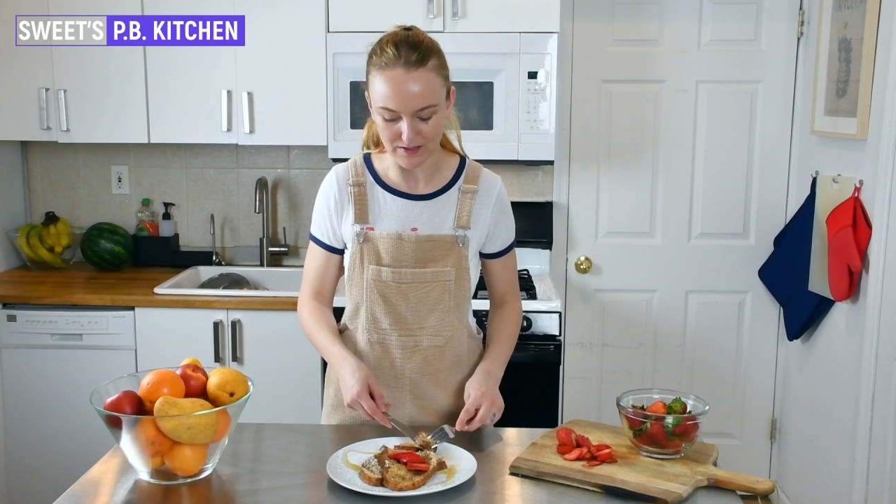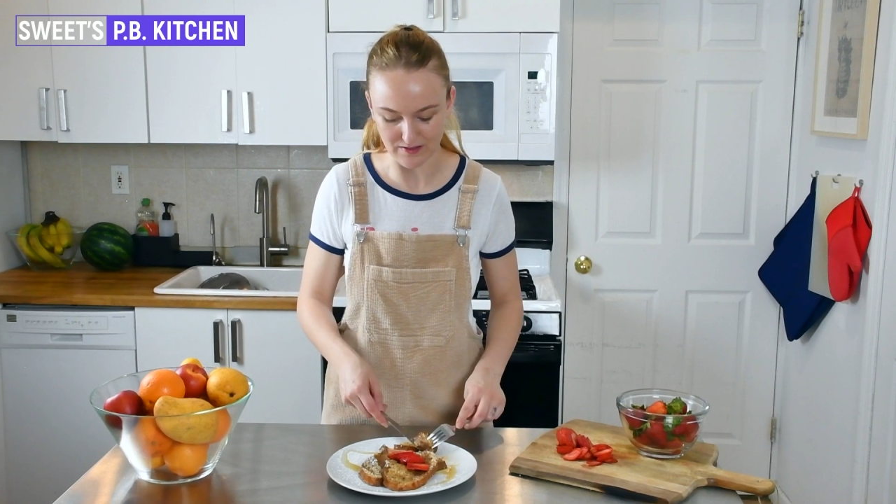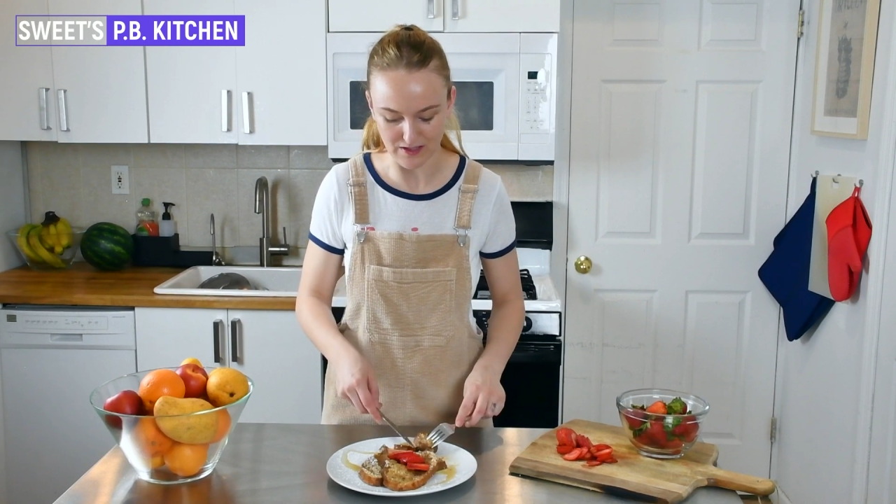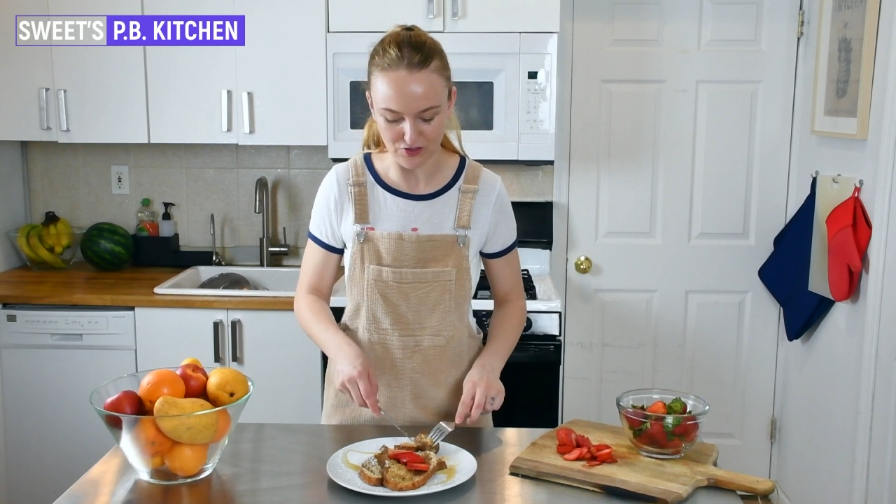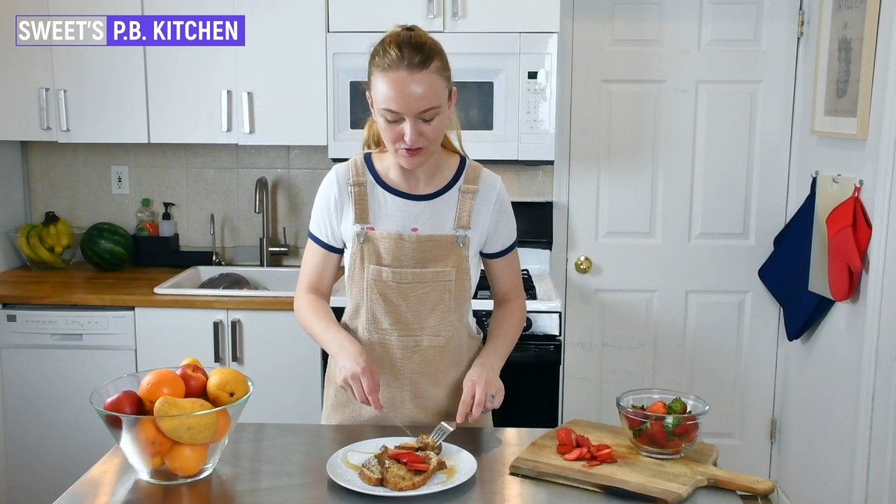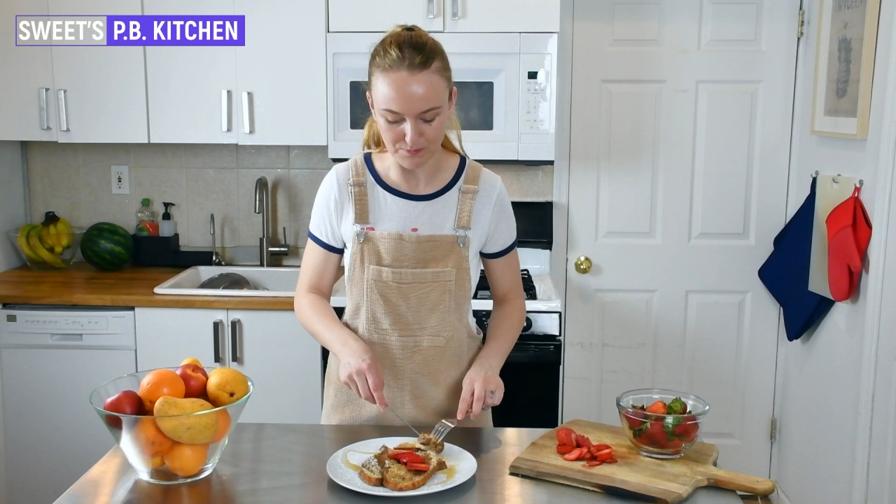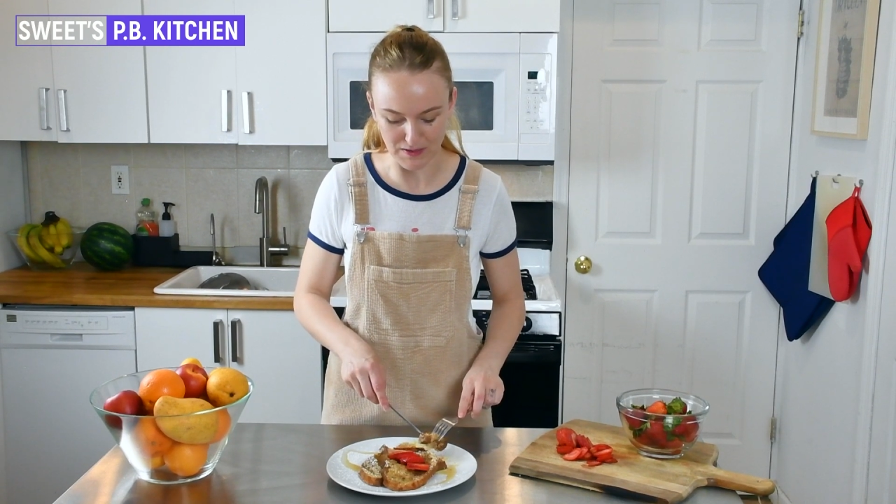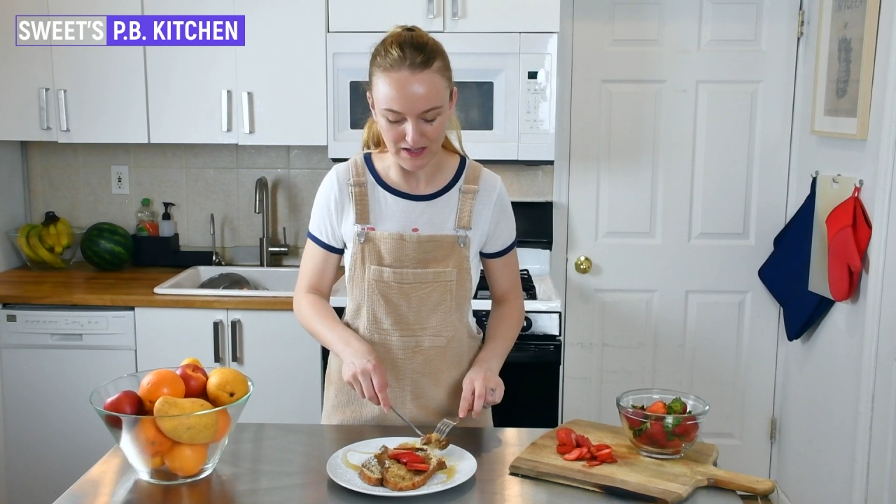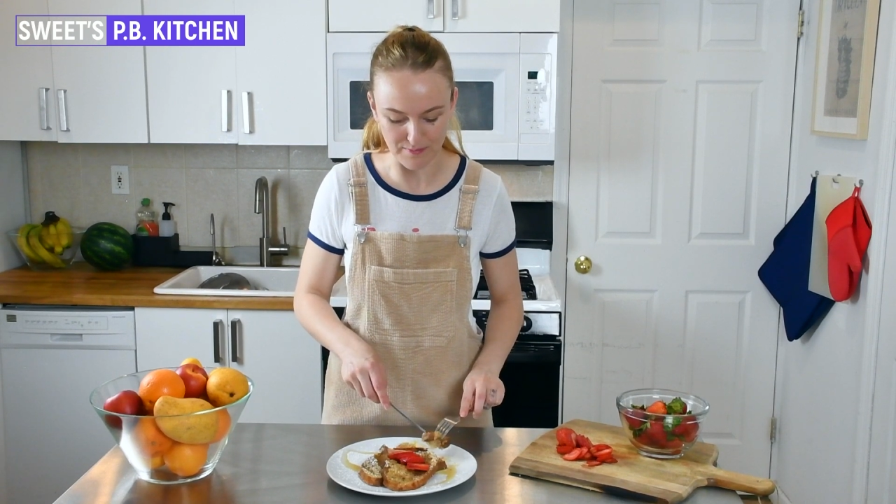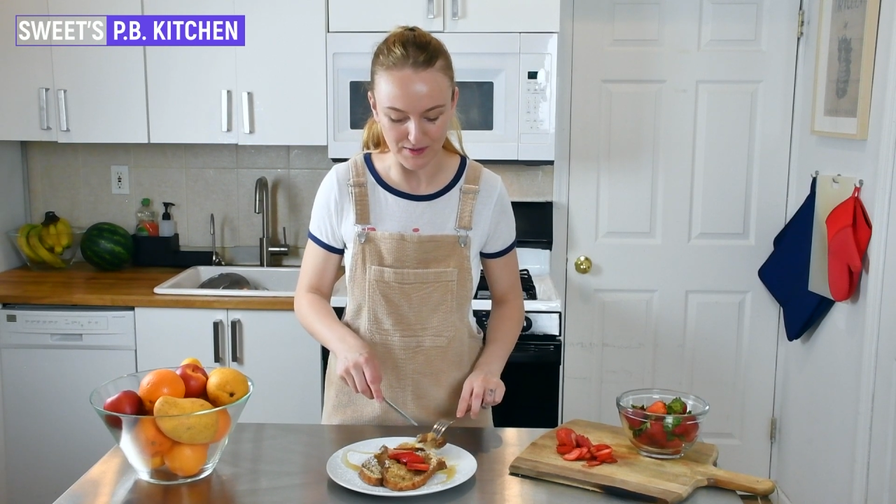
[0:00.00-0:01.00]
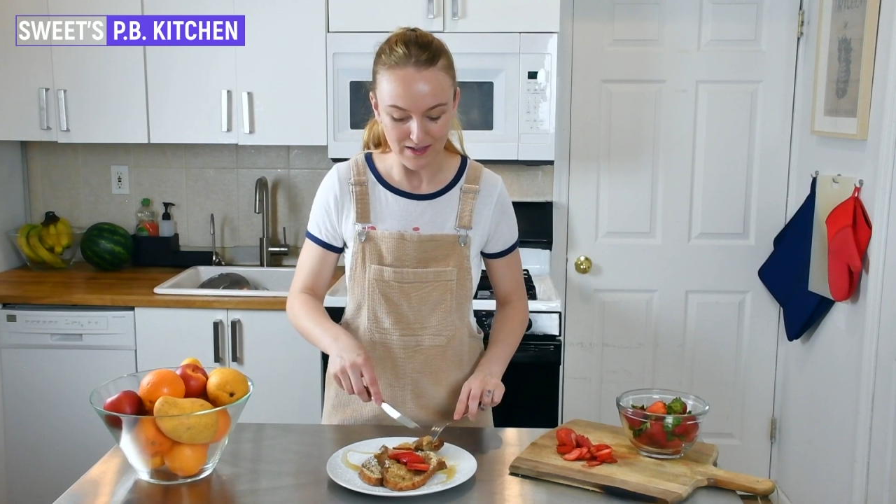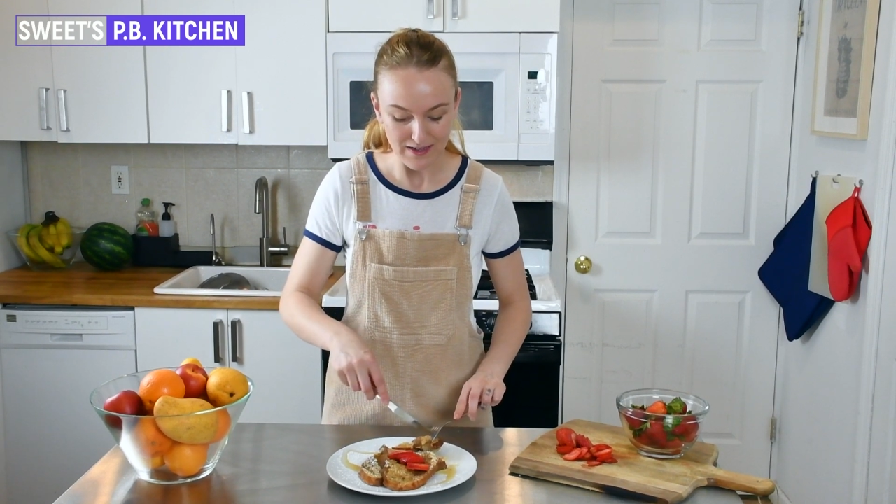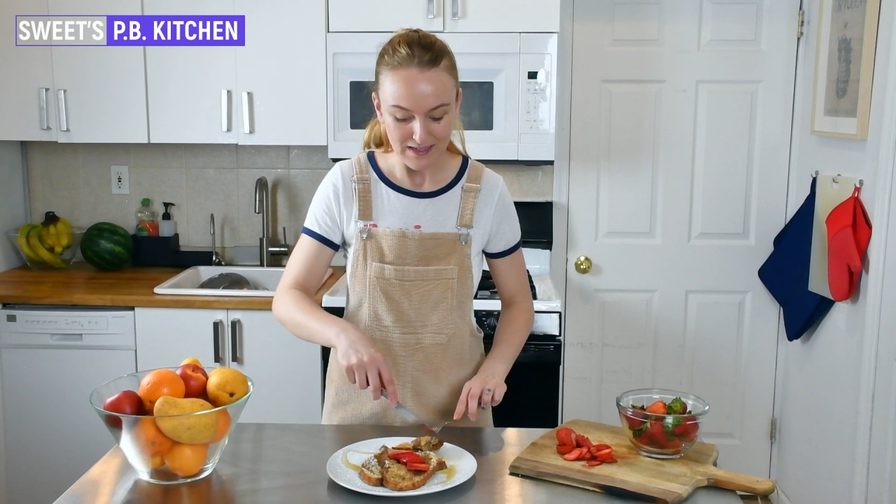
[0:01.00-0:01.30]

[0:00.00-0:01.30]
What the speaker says: because they just became